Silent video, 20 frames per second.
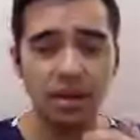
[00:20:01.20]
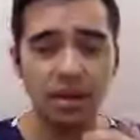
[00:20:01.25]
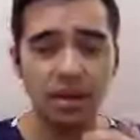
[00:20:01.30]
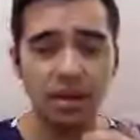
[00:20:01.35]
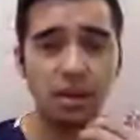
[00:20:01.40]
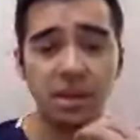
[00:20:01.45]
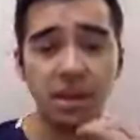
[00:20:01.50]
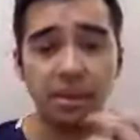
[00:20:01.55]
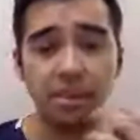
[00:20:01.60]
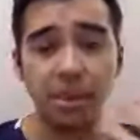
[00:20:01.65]

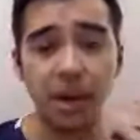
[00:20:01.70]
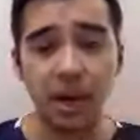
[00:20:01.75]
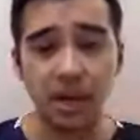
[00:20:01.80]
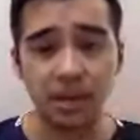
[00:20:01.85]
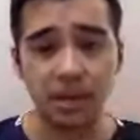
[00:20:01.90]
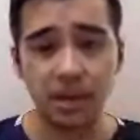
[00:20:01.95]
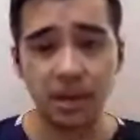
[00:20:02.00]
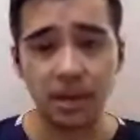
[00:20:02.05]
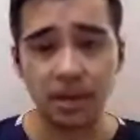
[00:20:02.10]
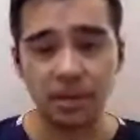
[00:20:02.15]

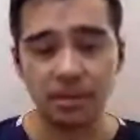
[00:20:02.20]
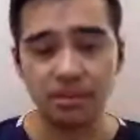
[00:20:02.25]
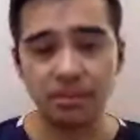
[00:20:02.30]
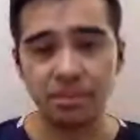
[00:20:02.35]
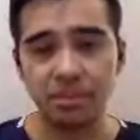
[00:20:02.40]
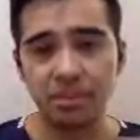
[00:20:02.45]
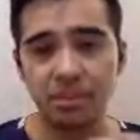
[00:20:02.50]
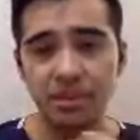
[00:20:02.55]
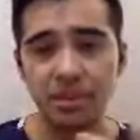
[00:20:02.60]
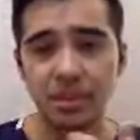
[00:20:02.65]
Tabata.
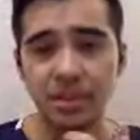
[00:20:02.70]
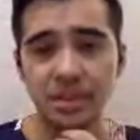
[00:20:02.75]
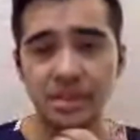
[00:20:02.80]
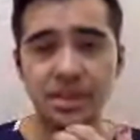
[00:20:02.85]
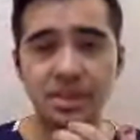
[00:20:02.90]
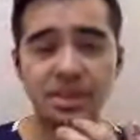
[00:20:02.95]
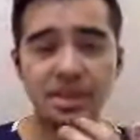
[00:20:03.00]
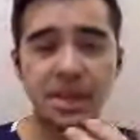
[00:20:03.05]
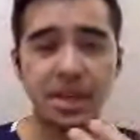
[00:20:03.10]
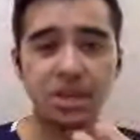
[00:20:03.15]
This is
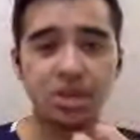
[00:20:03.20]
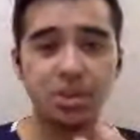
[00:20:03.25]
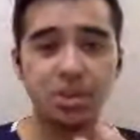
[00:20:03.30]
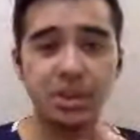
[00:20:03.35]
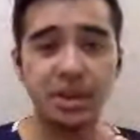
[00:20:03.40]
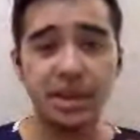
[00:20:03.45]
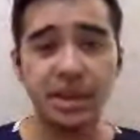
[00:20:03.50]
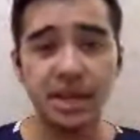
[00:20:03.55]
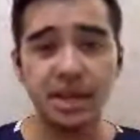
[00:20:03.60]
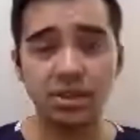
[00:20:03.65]
actually an
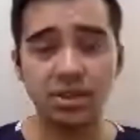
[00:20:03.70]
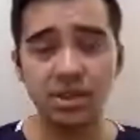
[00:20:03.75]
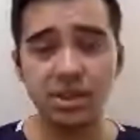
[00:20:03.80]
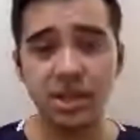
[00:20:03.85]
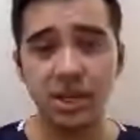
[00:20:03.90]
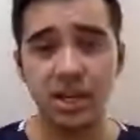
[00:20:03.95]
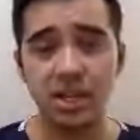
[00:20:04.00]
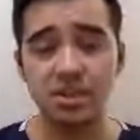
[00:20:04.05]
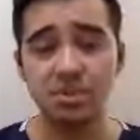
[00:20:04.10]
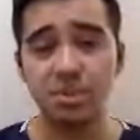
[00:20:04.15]
exercise
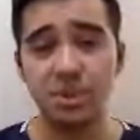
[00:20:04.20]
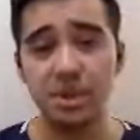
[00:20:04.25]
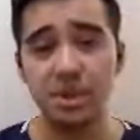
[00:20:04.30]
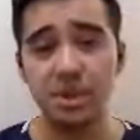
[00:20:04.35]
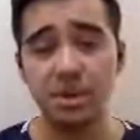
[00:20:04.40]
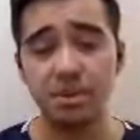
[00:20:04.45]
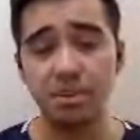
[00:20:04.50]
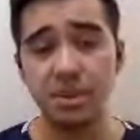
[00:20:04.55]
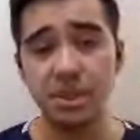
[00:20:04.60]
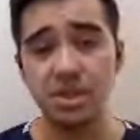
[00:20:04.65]
by
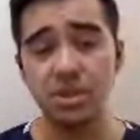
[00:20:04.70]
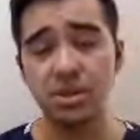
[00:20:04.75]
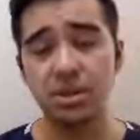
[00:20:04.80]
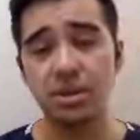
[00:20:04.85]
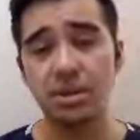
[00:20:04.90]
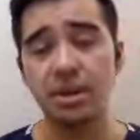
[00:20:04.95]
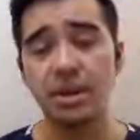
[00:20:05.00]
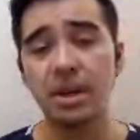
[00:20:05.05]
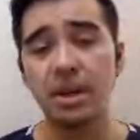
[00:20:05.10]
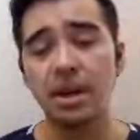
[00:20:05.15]
Mr.
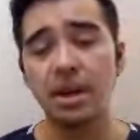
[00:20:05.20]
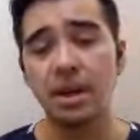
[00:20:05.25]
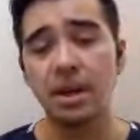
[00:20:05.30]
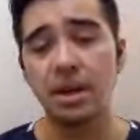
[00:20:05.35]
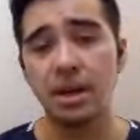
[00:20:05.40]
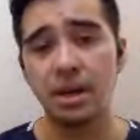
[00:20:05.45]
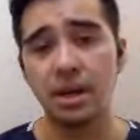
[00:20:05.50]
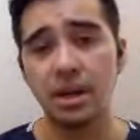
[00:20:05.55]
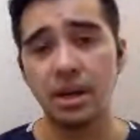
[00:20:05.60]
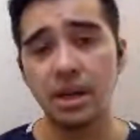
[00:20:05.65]

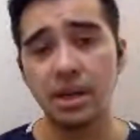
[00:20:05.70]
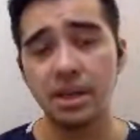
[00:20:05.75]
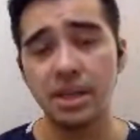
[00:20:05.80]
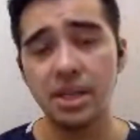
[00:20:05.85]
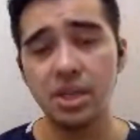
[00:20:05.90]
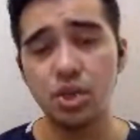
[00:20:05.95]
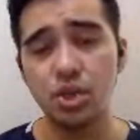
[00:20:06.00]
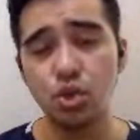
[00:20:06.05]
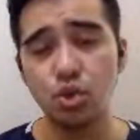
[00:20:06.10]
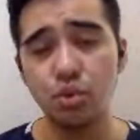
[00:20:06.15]

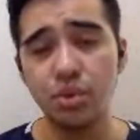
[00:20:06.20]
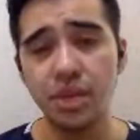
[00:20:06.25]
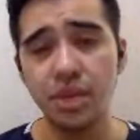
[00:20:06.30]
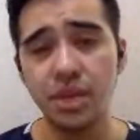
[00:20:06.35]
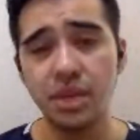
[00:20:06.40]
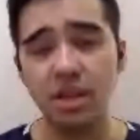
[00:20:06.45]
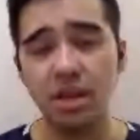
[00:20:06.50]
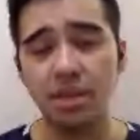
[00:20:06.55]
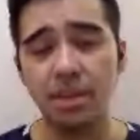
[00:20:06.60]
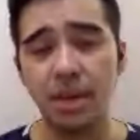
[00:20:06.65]
Izumi
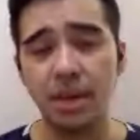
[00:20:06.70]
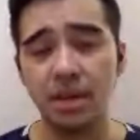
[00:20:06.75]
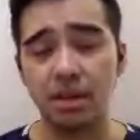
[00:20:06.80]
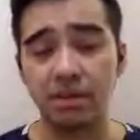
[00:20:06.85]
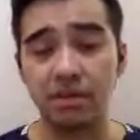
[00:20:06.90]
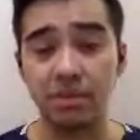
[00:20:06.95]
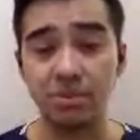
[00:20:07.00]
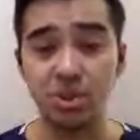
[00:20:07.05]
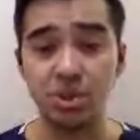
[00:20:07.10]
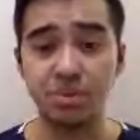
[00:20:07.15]
Tabata from
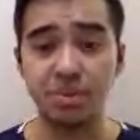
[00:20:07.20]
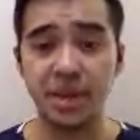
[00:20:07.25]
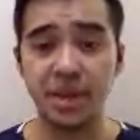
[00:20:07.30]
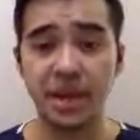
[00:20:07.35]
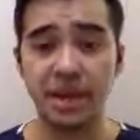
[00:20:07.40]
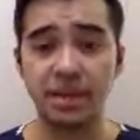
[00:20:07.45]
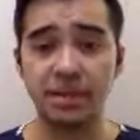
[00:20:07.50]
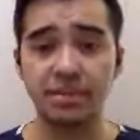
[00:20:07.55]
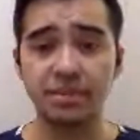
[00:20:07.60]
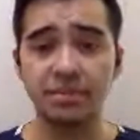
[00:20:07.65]
Japan.
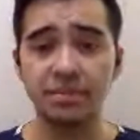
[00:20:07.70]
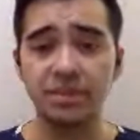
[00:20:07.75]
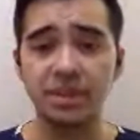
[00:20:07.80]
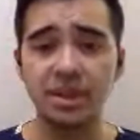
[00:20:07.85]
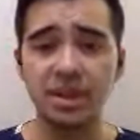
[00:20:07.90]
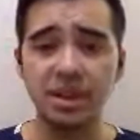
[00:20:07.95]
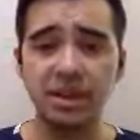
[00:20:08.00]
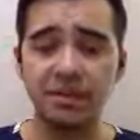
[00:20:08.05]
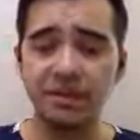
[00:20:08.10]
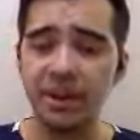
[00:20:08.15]
A very
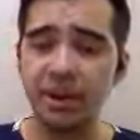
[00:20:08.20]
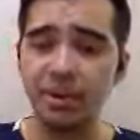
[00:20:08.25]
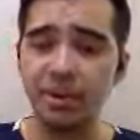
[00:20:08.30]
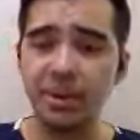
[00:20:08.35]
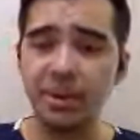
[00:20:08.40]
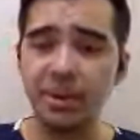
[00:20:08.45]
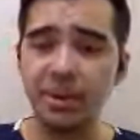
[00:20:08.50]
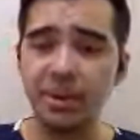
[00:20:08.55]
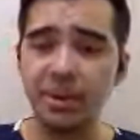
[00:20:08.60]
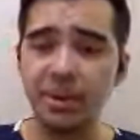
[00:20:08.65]

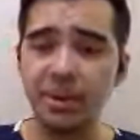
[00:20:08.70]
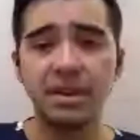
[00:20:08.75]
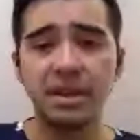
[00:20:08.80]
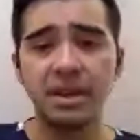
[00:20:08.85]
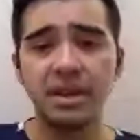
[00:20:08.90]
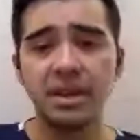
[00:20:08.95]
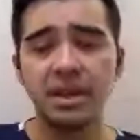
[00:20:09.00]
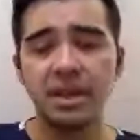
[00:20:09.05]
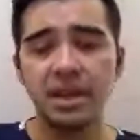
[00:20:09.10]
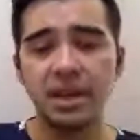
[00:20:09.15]
effective
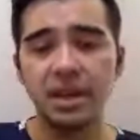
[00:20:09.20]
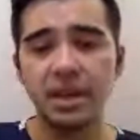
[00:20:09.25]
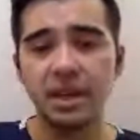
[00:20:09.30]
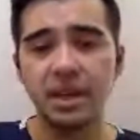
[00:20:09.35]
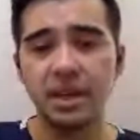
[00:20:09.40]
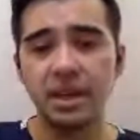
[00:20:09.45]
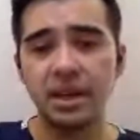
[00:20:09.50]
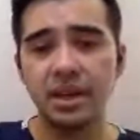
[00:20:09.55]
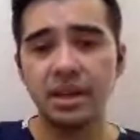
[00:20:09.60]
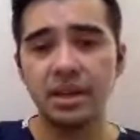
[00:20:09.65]

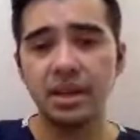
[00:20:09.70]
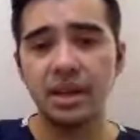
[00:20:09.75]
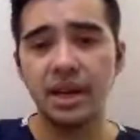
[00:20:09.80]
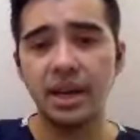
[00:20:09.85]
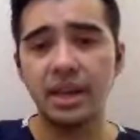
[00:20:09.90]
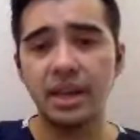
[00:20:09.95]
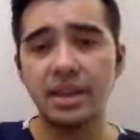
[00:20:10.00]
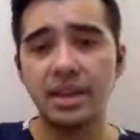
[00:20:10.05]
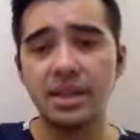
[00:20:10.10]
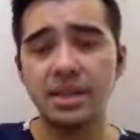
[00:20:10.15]
and high
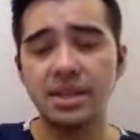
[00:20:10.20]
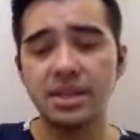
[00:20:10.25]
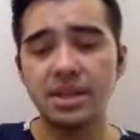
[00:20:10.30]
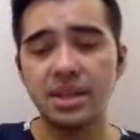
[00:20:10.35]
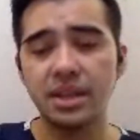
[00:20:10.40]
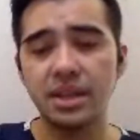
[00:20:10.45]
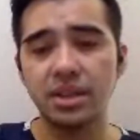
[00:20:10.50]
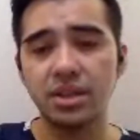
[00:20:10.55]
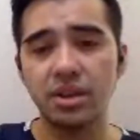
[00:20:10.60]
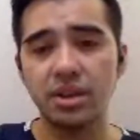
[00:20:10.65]
intensity
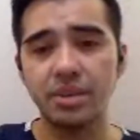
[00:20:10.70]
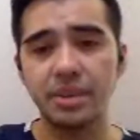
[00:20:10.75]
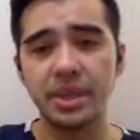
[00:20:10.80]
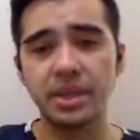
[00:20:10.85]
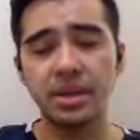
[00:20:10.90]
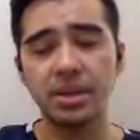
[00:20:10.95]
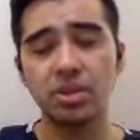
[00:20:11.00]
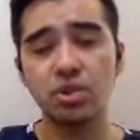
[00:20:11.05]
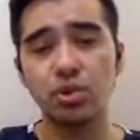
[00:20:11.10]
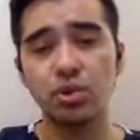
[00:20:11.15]
intermittent
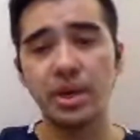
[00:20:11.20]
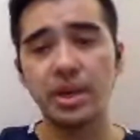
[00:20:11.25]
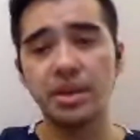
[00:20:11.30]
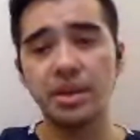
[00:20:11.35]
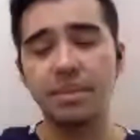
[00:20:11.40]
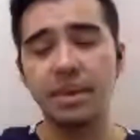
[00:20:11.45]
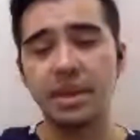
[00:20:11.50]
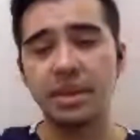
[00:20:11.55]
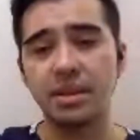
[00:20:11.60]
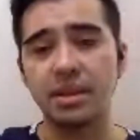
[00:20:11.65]
training
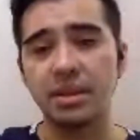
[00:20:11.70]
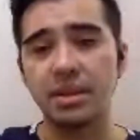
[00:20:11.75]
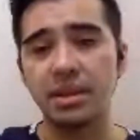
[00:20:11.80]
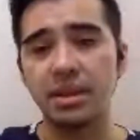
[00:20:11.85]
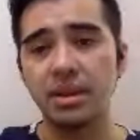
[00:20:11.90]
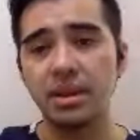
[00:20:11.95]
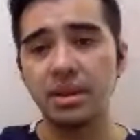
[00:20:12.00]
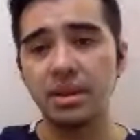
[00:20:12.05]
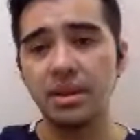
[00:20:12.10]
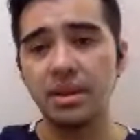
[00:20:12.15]
method
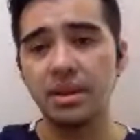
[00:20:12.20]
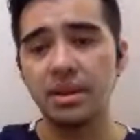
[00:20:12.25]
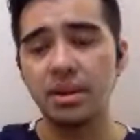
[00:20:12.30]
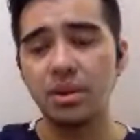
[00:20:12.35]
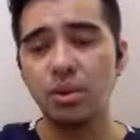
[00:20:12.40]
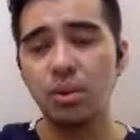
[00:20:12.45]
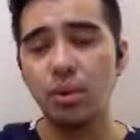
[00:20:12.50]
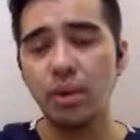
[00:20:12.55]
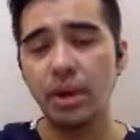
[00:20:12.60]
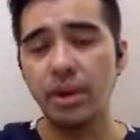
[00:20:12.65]
where
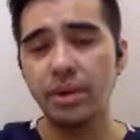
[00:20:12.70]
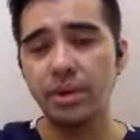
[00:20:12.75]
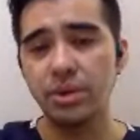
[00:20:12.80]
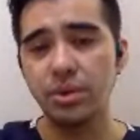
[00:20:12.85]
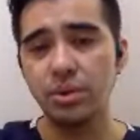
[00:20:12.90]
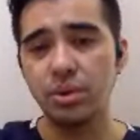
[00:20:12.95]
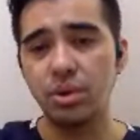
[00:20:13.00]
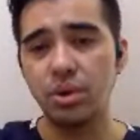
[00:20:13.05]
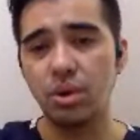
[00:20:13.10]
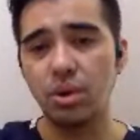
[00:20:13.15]
you
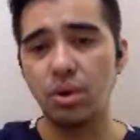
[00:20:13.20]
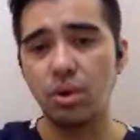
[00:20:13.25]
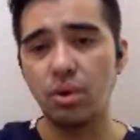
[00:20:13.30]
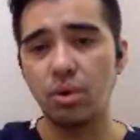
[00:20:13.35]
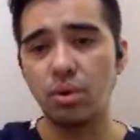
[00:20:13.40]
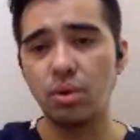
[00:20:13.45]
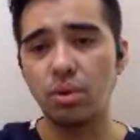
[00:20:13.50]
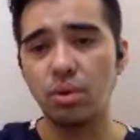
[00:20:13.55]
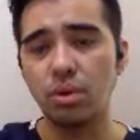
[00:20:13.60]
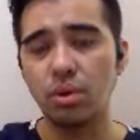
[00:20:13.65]
go
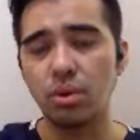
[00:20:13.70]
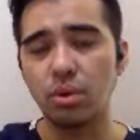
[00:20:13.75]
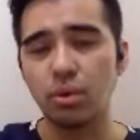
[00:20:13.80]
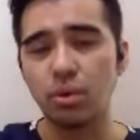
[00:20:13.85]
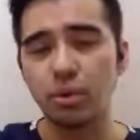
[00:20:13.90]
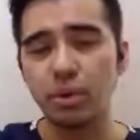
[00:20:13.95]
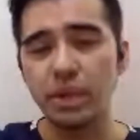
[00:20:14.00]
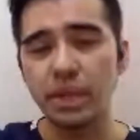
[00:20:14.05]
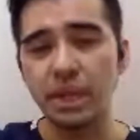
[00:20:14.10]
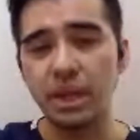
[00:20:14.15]
really
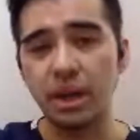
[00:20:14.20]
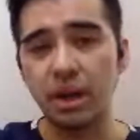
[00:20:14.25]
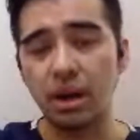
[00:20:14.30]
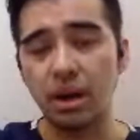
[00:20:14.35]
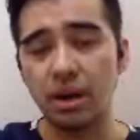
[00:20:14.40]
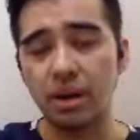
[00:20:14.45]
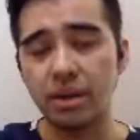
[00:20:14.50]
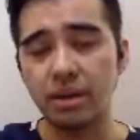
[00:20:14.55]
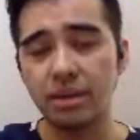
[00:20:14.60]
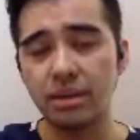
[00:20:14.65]
hard
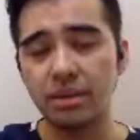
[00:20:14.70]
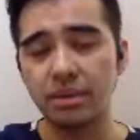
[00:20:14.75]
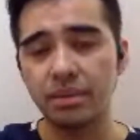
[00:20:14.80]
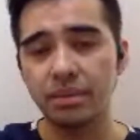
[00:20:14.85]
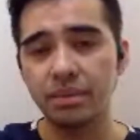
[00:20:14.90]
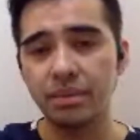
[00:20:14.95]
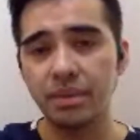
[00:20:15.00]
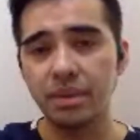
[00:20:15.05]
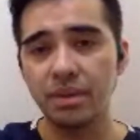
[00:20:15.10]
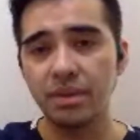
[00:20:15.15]

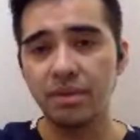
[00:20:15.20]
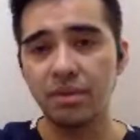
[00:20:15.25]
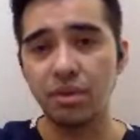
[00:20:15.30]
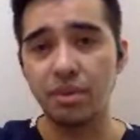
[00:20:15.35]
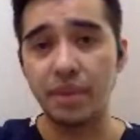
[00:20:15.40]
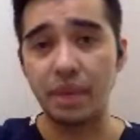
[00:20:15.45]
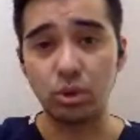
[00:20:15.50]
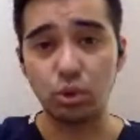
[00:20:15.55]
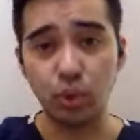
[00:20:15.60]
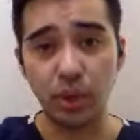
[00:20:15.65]
for about 20
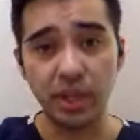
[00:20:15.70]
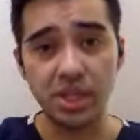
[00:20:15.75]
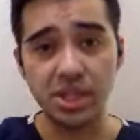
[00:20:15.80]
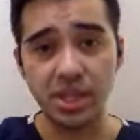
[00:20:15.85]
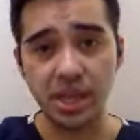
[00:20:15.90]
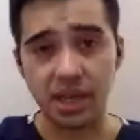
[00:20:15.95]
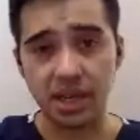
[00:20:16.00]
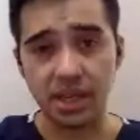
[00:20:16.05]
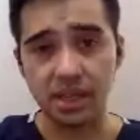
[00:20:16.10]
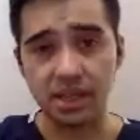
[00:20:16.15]

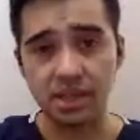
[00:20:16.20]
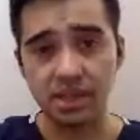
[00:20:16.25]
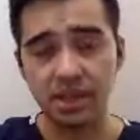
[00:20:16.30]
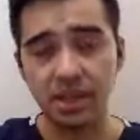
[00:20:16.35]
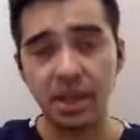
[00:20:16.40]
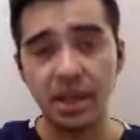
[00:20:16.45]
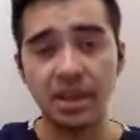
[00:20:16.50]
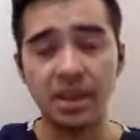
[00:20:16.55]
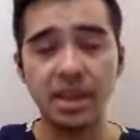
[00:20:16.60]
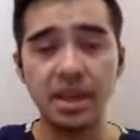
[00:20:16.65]
seconds and
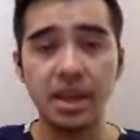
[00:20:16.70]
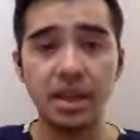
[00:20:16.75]
then